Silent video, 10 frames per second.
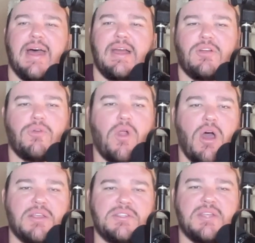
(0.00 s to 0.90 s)

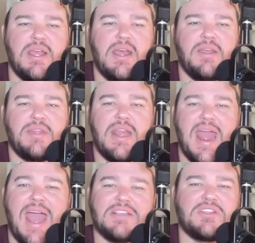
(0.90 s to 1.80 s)
across the
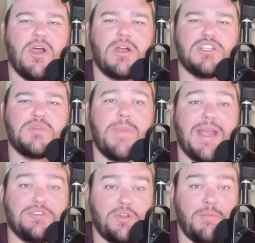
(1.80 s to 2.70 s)
NASCAR
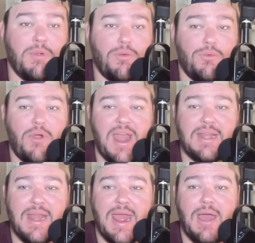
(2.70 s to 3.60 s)
spectrum right
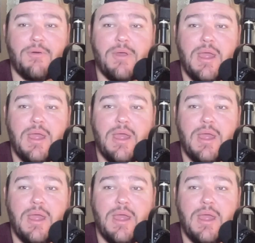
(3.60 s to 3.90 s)
now.